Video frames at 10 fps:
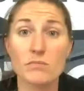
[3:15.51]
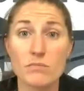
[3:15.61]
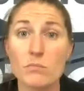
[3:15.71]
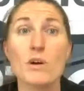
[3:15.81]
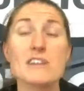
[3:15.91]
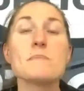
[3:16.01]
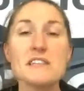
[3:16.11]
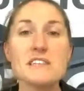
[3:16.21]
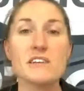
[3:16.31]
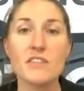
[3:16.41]
more
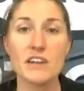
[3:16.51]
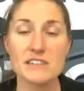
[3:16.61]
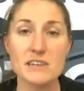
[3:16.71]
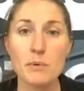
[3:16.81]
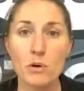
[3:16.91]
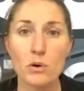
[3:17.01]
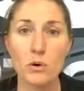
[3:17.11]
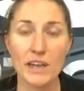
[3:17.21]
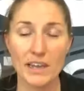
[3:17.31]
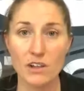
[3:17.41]
expensive than a typical
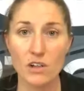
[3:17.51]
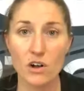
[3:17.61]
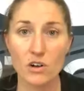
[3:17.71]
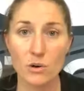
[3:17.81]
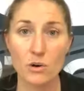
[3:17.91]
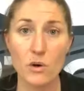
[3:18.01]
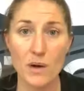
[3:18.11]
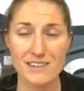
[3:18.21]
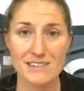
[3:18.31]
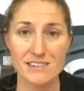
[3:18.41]
analog or
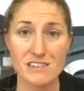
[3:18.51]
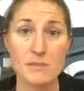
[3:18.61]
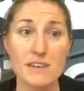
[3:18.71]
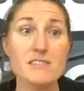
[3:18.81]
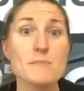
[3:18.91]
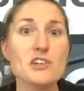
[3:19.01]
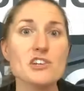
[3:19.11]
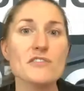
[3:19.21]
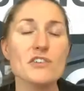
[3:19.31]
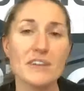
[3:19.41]
coax system, especially
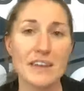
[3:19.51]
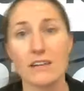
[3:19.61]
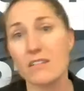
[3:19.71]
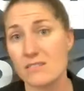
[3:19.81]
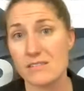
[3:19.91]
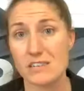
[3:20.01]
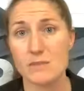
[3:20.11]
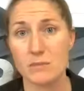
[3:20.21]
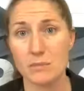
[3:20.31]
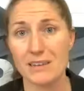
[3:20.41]
if you have an analog system
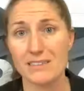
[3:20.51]
in place.